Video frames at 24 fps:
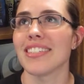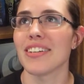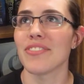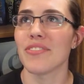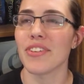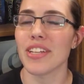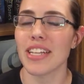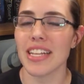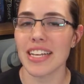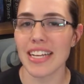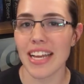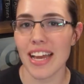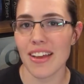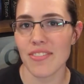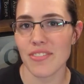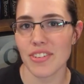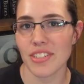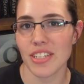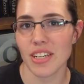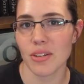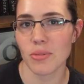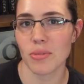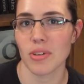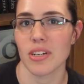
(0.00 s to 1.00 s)
I feel like I haven't
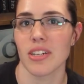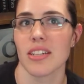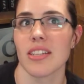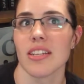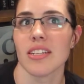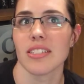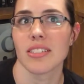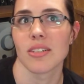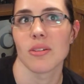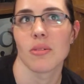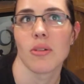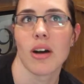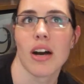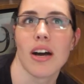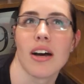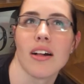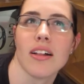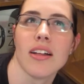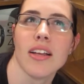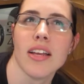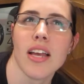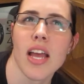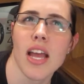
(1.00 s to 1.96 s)
done one of these in a while,